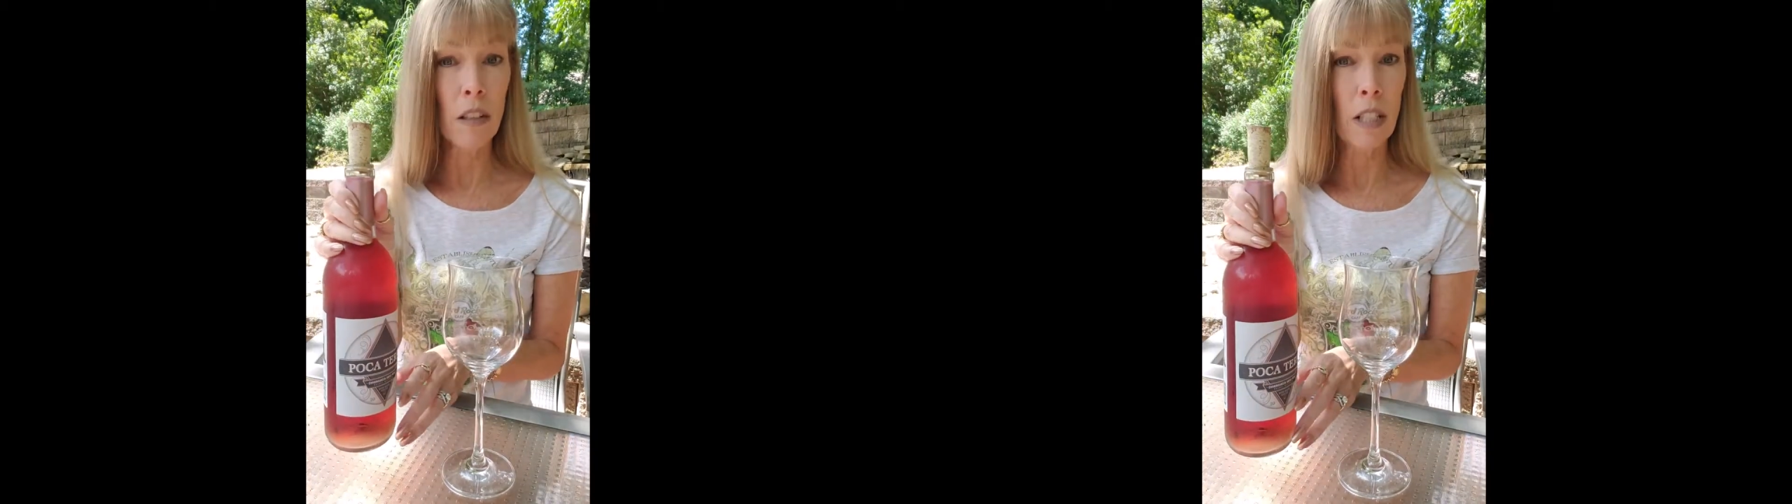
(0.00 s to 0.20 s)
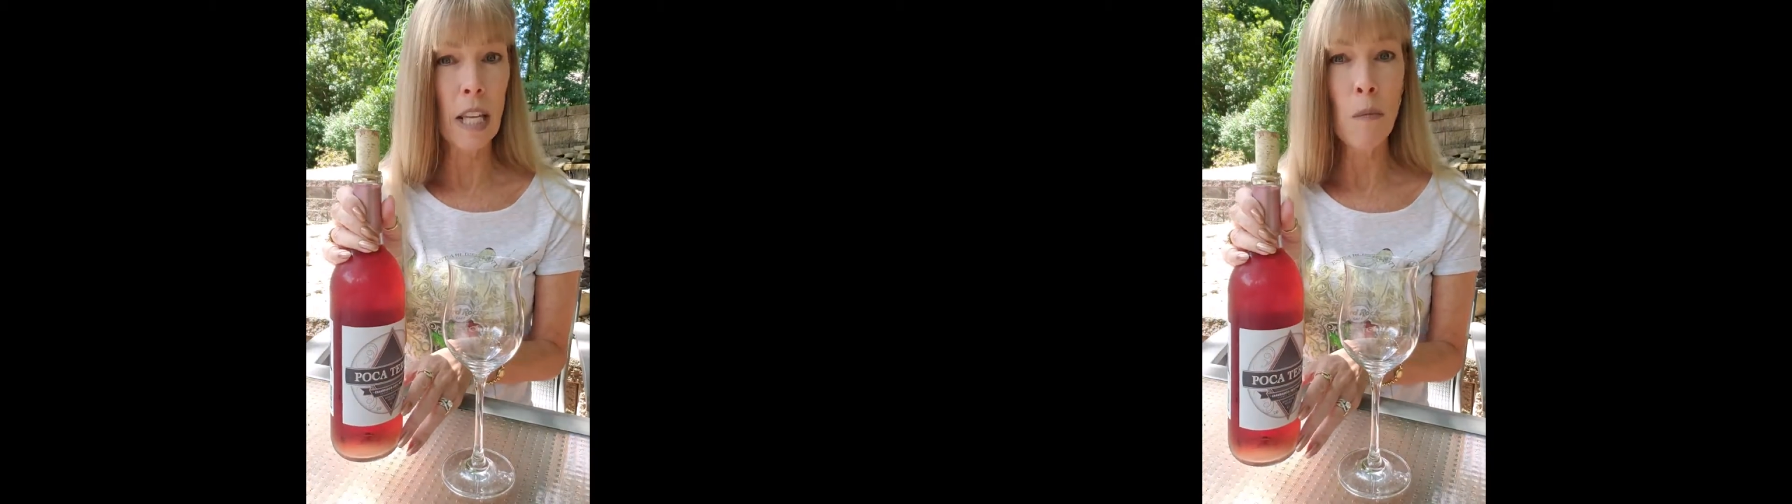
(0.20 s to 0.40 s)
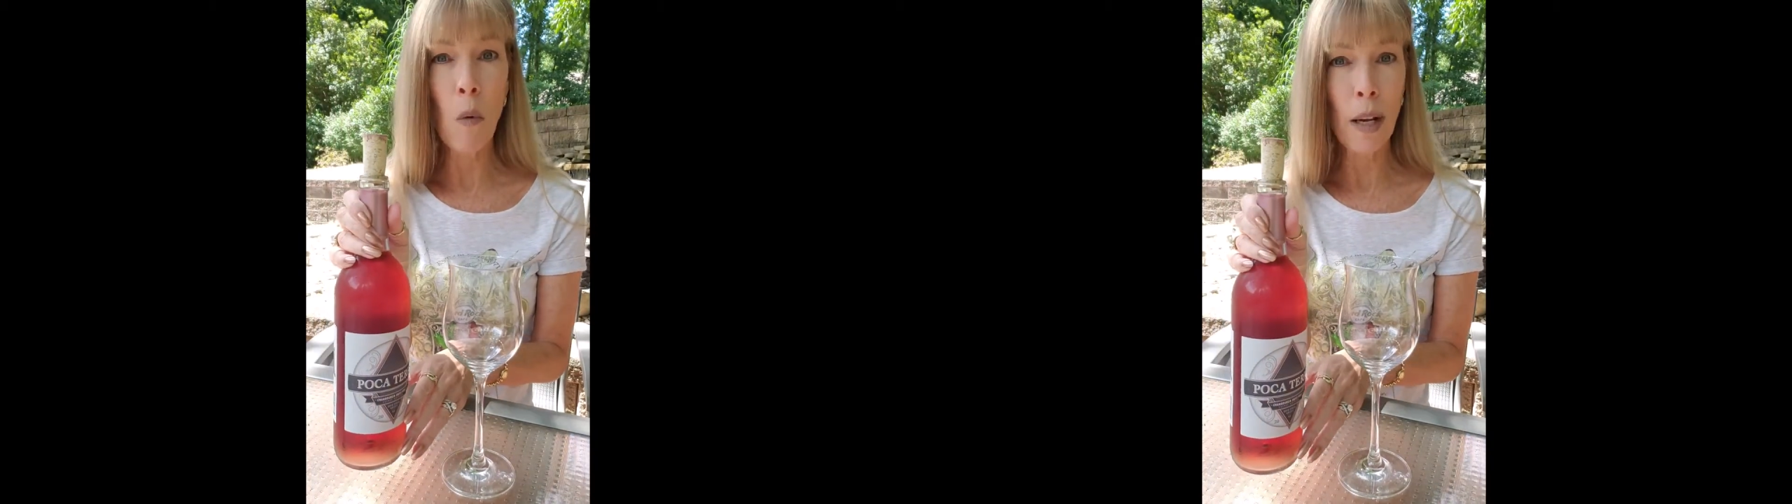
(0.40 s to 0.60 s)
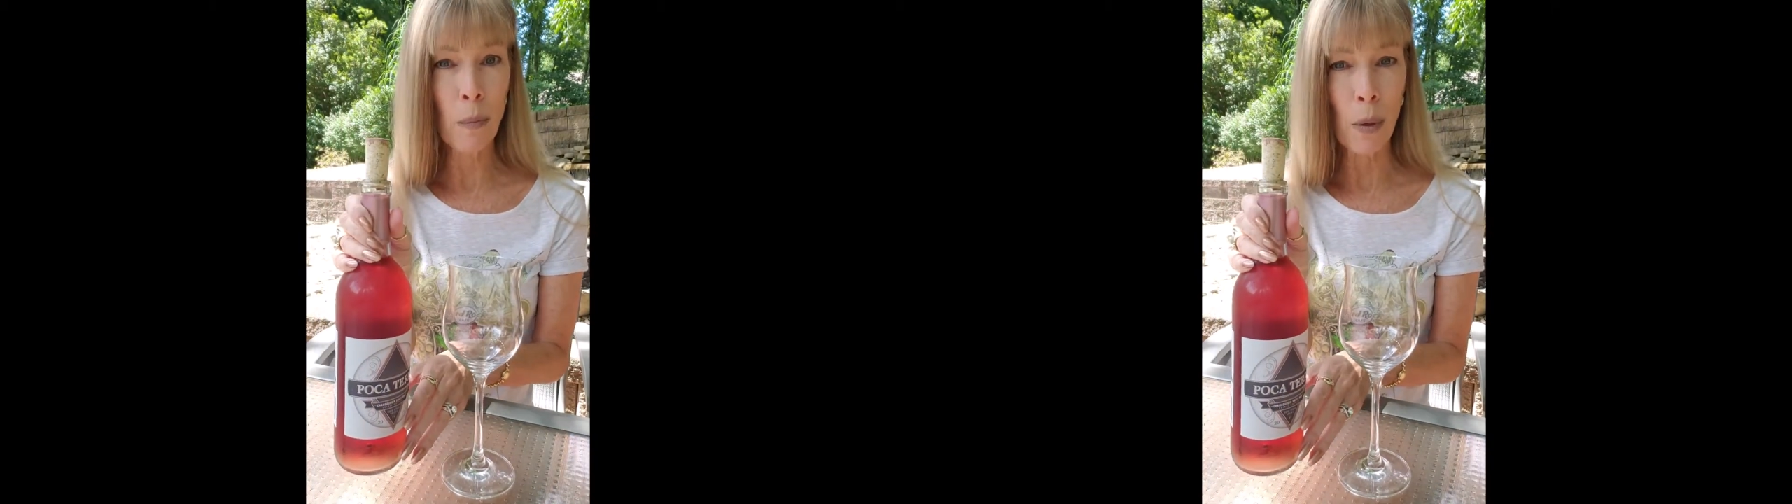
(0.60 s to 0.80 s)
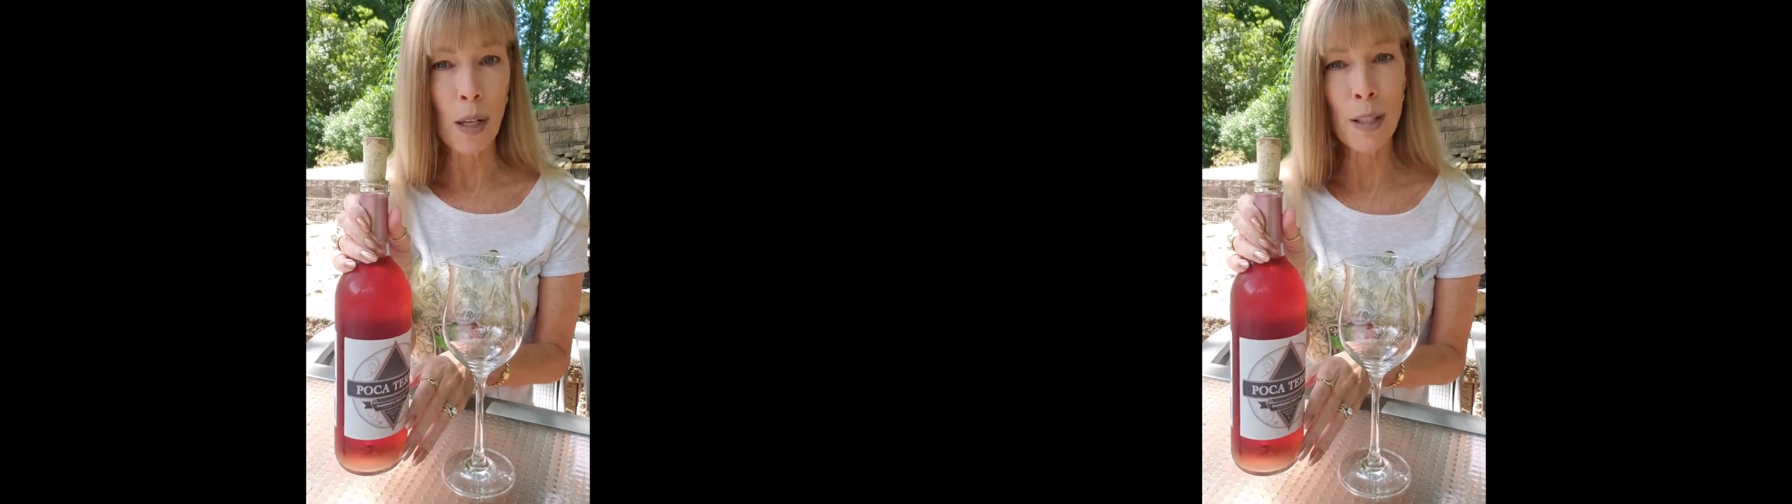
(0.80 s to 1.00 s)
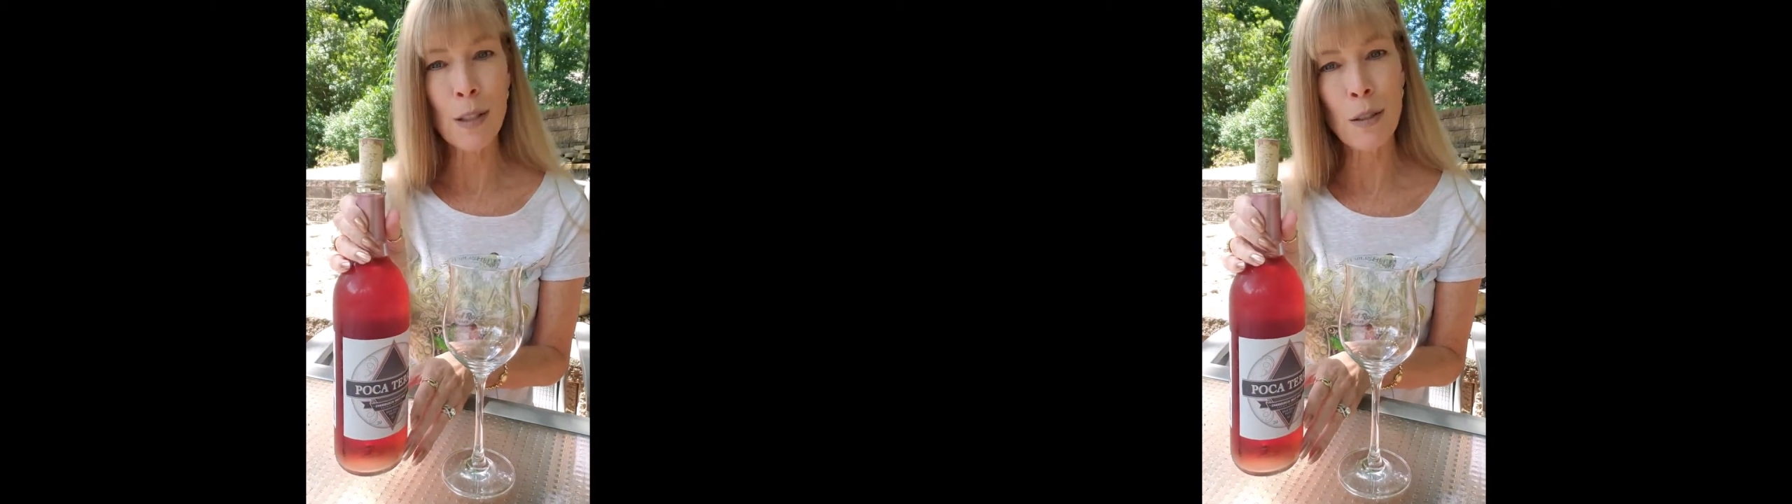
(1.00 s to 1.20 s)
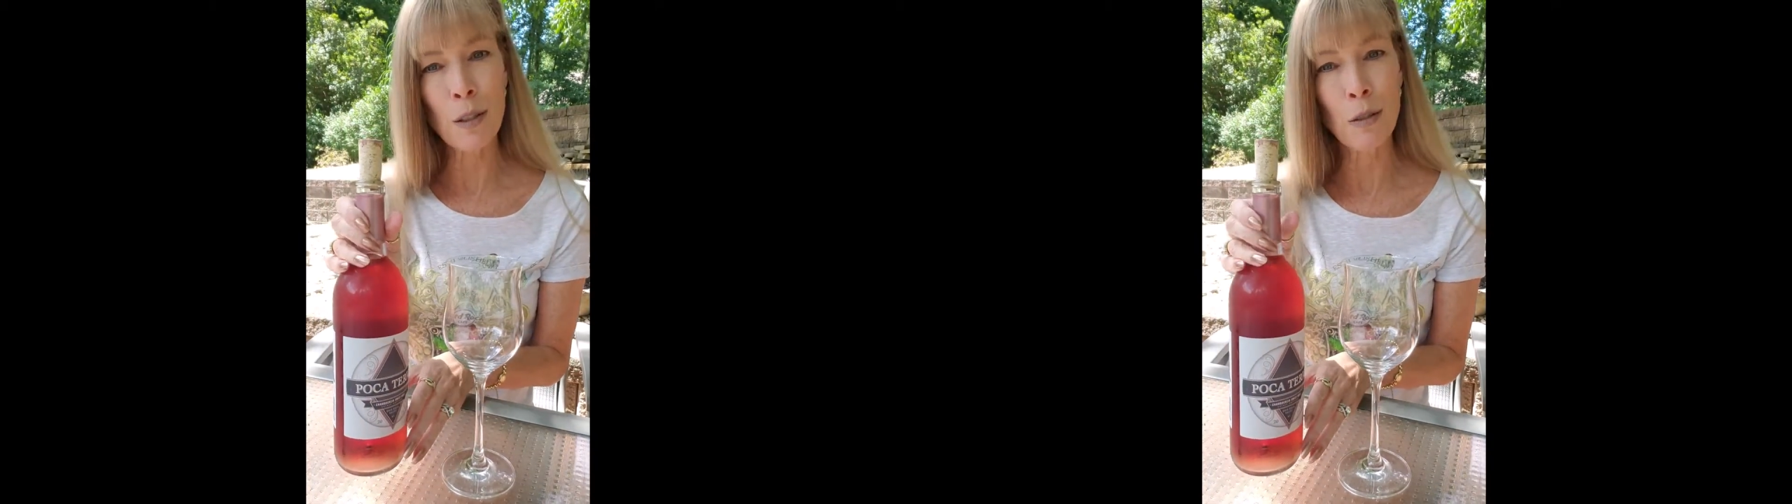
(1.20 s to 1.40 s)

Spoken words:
the same wine press